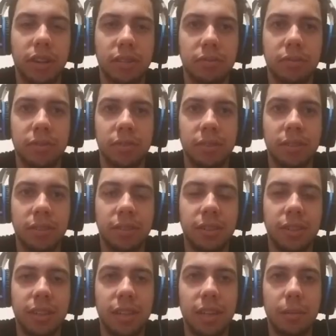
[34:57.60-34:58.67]
of.
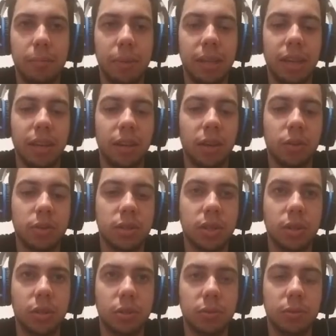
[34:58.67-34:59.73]
But yeah, no.
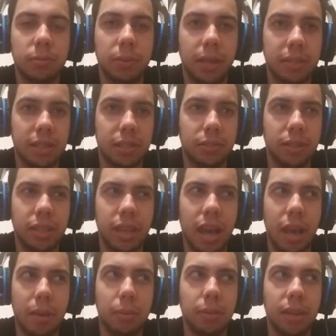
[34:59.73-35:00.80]
So basically,
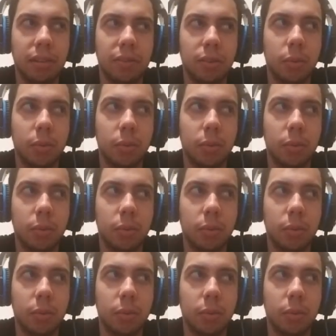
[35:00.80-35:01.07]
I believe it